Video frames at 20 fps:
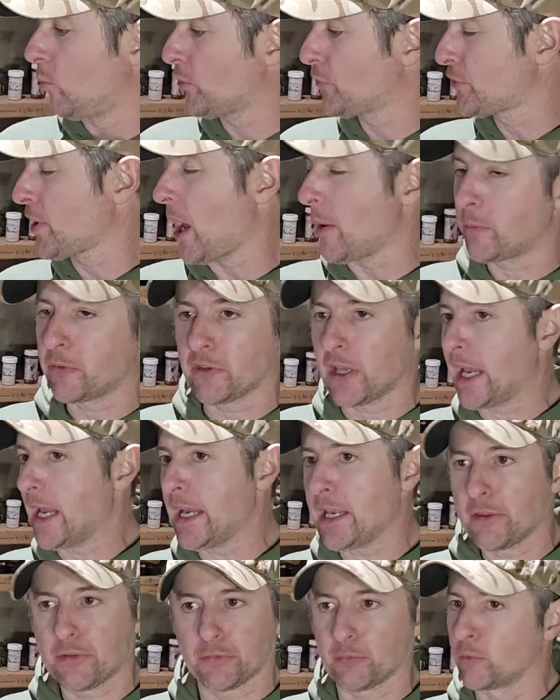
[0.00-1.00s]
steps
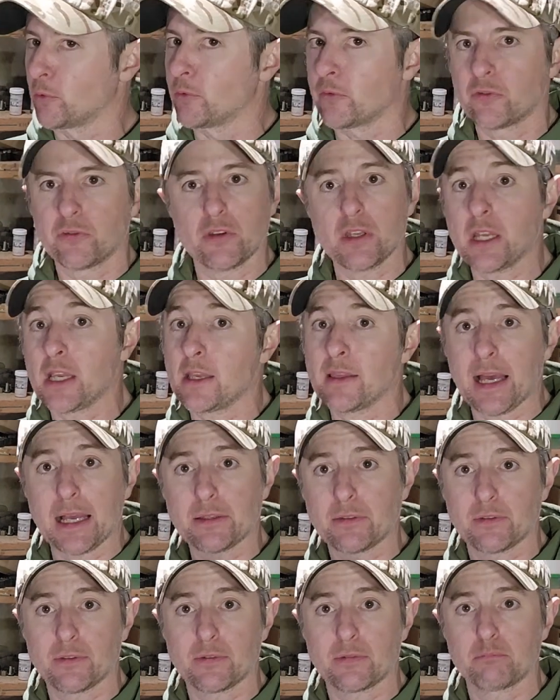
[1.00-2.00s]
A through Z,
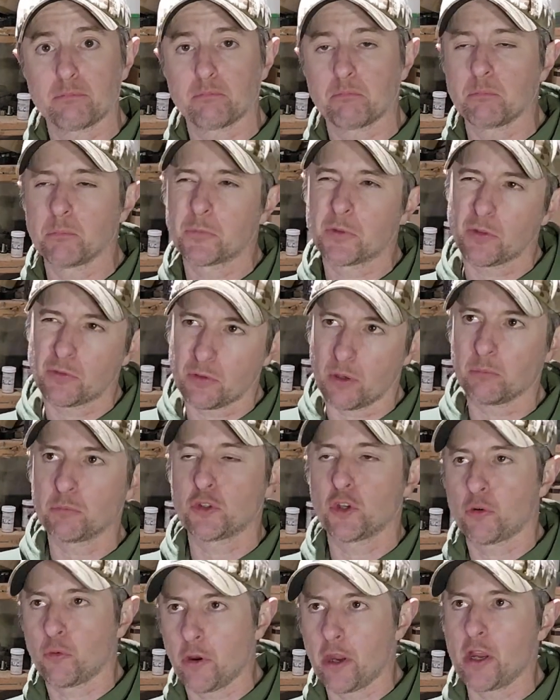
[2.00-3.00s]
that's to some
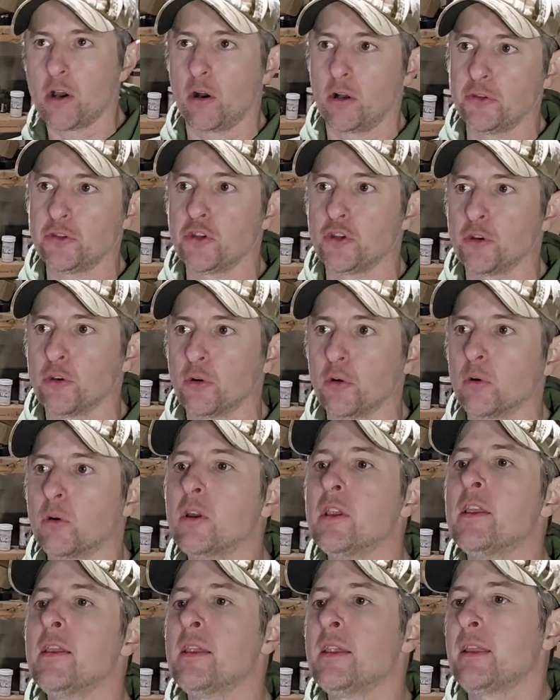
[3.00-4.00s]
degree on you.
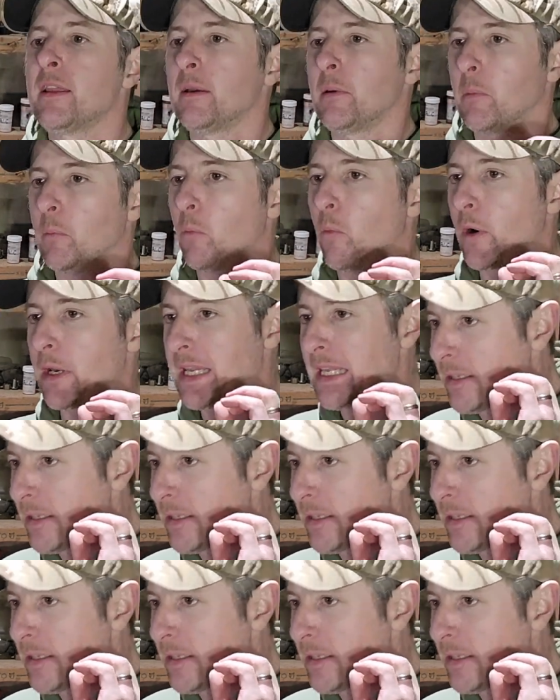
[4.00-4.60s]
What